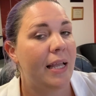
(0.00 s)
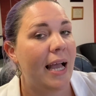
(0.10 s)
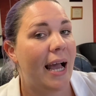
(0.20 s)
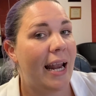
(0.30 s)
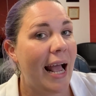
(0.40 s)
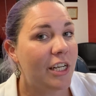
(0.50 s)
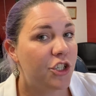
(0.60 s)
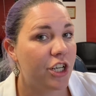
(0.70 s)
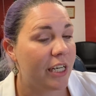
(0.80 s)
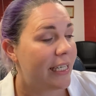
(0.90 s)
And
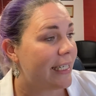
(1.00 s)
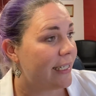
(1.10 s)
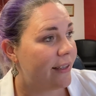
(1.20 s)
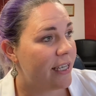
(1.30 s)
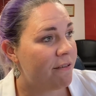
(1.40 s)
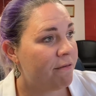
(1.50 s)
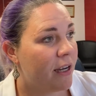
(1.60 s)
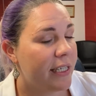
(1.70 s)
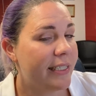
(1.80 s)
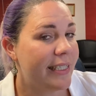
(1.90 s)
actually the
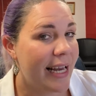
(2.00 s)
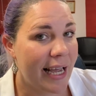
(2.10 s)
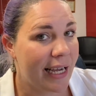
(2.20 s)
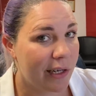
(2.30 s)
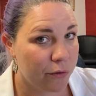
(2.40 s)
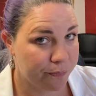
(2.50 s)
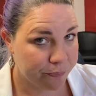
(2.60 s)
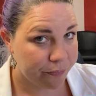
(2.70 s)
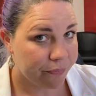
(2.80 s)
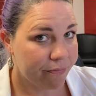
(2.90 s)
advice now,
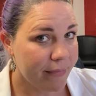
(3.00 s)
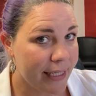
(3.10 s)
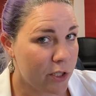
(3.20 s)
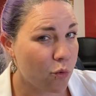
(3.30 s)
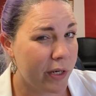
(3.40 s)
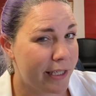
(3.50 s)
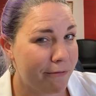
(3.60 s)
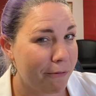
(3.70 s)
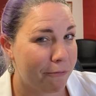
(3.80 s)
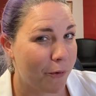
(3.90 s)
it's quite
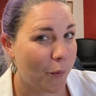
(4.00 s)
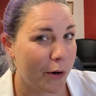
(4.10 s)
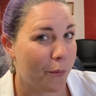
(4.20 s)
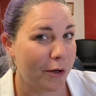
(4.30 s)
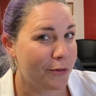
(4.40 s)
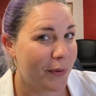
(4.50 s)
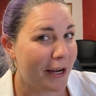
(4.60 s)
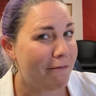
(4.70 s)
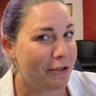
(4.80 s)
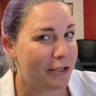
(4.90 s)
different from what it was when
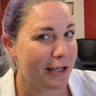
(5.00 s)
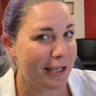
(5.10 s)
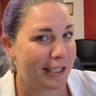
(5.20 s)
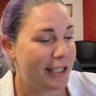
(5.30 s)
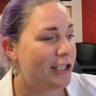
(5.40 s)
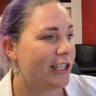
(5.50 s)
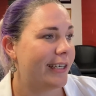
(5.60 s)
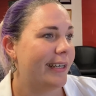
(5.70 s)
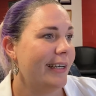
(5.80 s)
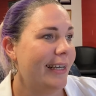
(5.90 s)
I first started
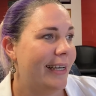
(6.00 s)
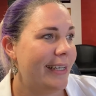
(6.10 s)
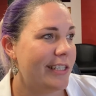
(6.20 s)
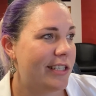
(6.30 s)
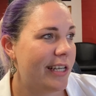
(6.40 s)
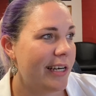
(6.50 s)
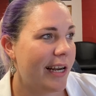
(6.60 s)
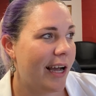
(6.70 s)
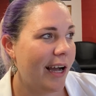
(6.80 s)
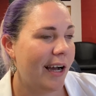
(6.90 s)
teaching, is
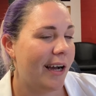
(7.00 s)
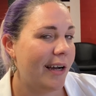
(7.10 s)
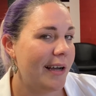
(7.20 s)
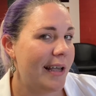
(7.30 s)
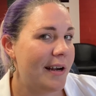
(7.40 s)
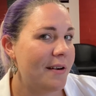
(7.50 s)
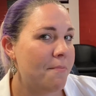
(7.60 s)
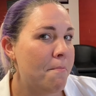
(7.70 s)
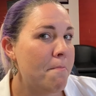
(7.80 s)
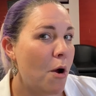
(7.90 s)
that
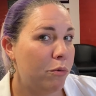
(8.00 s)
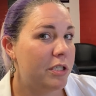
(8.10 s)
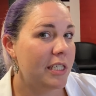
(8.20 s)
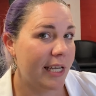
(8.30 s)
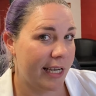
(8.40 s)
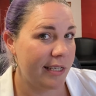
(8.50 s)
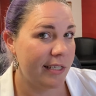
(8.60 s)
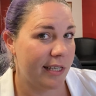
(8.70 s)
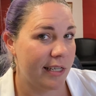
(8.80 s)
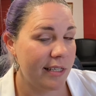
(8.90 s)
in most
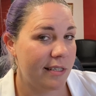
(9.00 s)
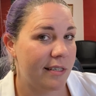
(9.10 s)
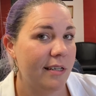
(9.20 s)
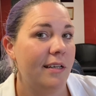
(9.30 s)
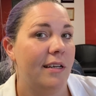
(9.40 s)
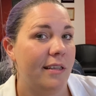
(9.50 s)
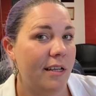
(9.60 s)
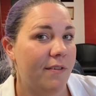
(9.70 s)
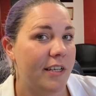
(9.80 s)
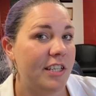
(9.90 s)
cases the
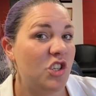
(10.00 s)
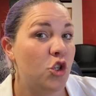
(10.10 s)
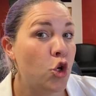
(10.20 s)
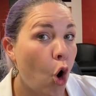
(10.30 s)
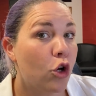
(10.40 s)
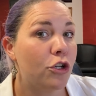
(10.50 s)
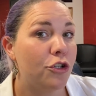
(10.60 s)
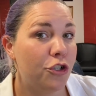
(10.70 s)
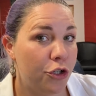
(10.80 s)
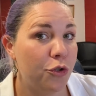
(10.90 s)
advice is not
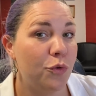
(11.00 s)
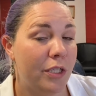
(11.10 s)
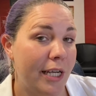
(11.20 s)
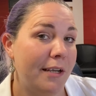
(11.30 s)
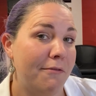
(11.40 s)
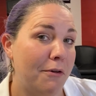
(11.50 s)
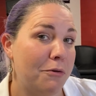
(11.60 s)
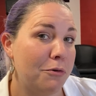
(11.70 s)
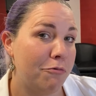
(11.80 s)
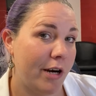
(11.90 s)
to take
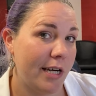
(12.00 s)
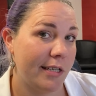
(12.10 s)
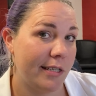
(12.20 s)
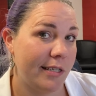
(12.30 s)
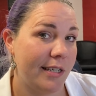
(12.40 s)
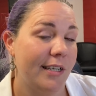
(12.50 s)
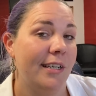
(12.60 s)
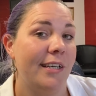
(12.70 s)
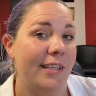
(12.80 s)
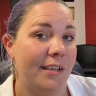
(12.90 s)
vocal rest.
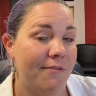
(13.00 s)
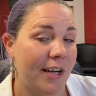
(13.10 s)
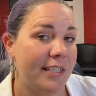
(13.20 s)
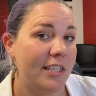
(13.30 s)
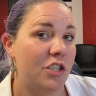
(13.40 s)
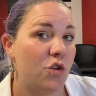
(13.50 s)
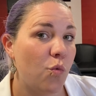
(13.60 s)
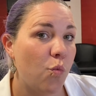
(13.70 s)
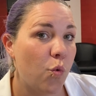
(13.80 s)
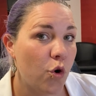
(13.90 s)
The advice is to
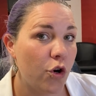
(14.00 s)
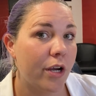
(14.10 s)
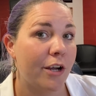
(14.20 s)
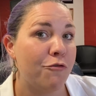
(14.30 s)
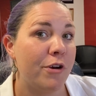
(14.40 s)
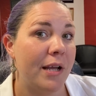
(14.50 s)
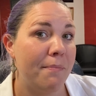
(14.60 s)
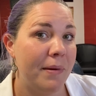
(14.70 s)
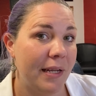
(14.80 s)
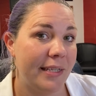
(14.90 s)
work and
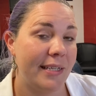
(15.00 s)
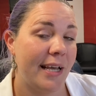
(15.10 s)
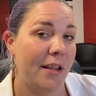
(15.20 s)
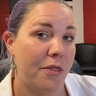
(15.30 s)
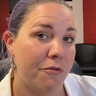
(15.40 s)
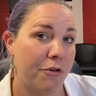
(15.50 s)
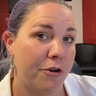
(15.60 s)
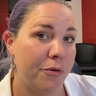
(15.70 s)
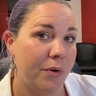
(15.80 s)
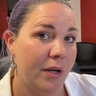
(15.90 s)
rehabilitate
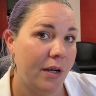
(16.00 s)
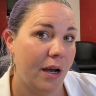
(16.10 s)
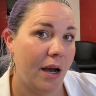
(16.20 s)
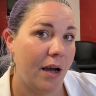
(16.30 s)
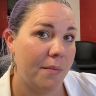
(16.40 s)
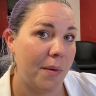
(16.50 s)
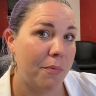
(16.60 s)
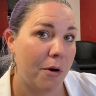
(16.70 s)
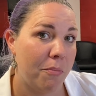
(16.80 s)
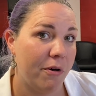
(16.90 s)
through
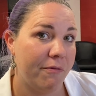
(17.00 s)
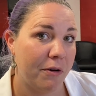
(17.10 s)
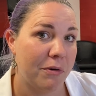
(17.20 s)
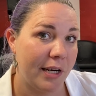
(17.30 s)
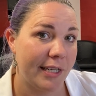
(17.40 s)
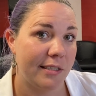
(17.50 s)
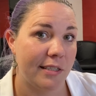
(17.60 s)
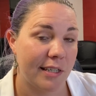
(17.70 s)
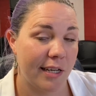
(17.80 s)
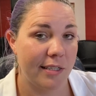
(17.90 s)
appropriate vocal
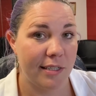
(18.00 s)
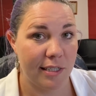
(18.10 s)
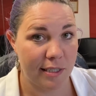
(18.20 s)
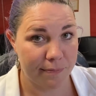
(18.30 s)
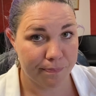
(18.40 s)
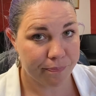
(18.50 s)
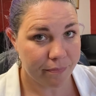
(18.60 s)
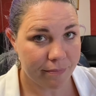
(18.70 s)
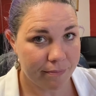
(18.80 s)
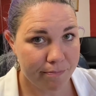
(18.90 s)
exercises.
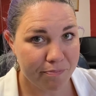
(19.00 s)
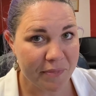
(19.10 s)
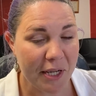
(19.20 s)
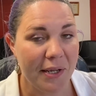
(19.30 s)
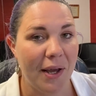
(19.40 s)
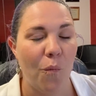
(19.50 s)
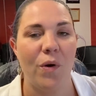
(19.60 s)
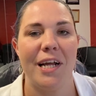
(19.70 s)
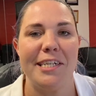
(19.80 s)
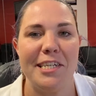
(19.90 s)

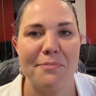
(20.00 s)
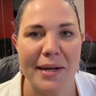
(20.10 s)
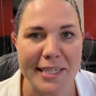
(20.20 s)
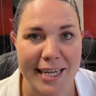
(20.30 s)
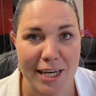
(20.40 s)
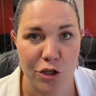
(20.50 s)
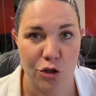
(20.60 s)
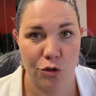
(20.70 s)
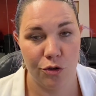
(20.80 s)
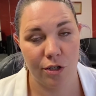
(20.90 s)
When I did my TED
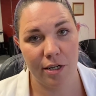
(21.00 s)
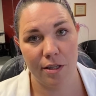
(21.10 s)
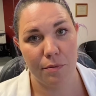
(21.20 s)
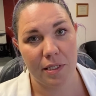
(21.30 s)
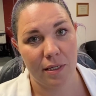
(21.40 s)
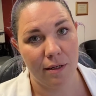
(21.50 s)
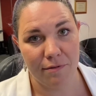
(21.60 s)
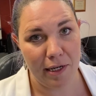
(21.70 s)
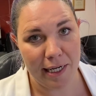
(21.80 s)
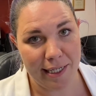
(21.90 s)
talk, there was a
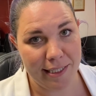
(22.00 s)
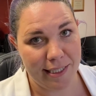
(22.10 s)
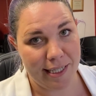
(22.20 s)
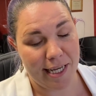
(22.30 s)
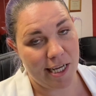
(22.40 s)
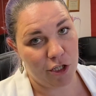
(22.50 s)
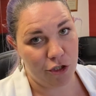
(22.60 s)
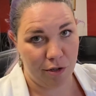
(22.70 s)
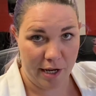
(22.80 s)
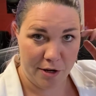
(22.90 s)
lovely lady there,
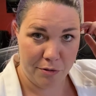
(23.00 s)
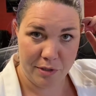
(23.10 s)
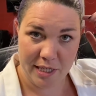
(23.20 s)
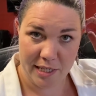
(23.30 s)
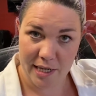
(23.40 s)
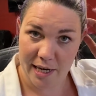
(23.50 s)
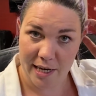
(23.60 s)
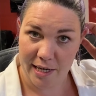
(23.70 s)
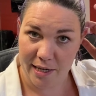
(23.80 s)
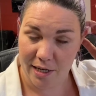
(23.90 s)
Julia, who did
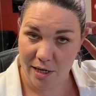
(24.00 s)
a